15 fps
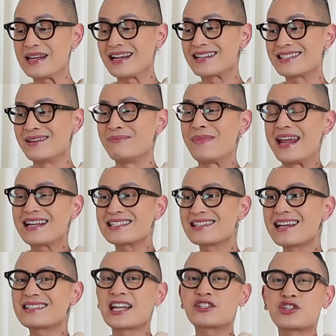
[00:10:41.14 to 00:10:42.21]
because it makes
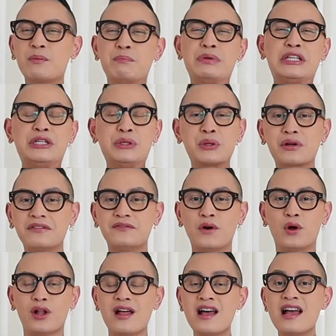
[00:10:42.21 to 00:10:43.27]
like such a
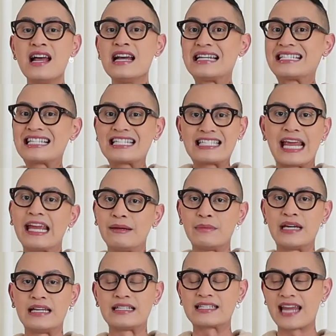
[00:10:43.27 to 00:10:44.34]
beautiful
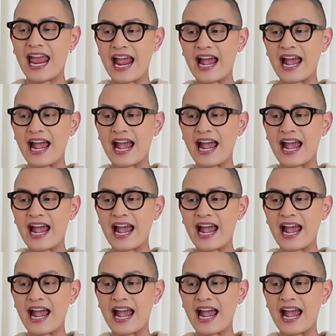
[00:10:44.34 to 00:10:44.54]
statement